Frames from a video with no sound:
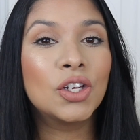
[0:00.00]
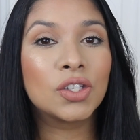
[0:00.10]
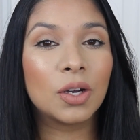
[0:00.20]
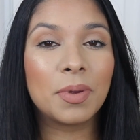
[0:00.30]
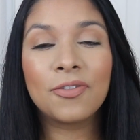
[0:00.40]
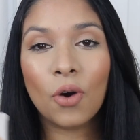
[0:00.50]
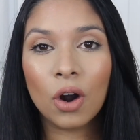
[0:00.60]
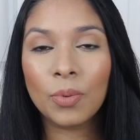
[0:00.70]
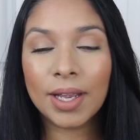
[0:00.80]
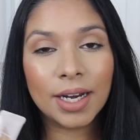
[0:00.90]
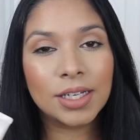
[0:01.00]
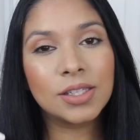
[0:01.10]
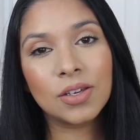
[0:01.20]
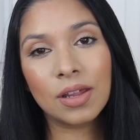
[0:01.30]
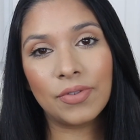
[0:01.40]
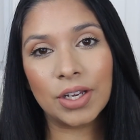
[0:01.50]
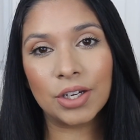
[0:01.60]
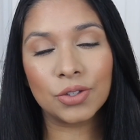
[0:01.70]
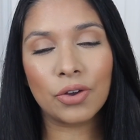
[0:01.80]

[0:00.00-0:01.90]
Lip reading: So before we get into the video,